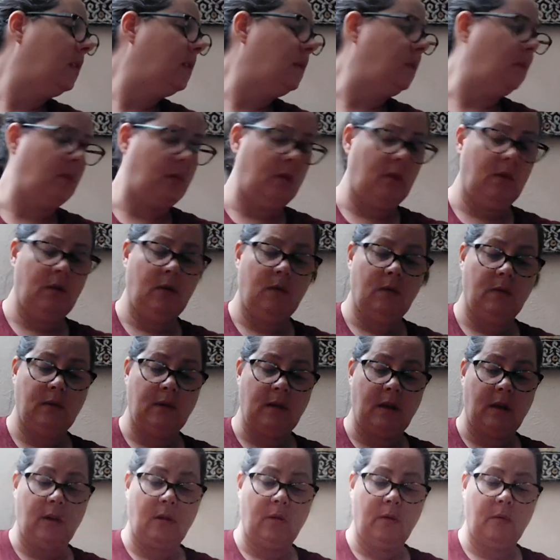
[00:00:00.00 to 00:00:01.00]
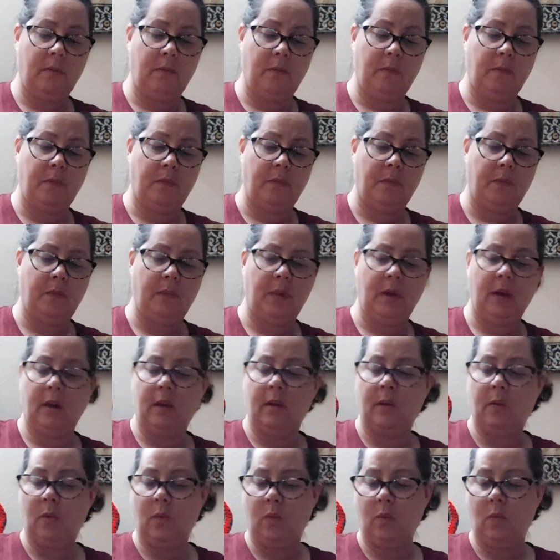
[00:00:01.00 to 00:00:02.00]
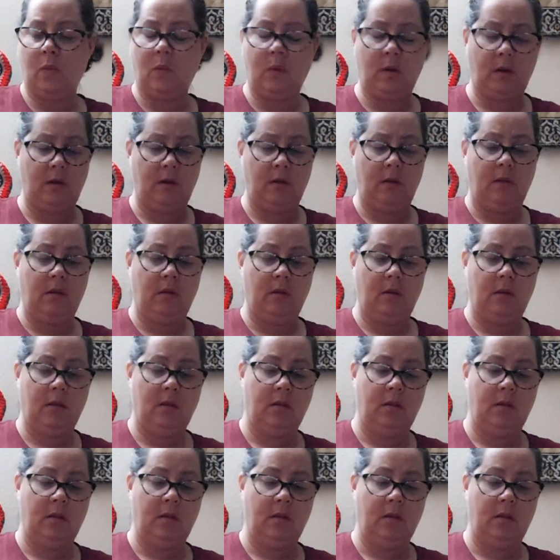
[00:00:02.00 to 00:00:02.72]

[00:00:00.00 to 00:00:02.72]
So it goes out by one.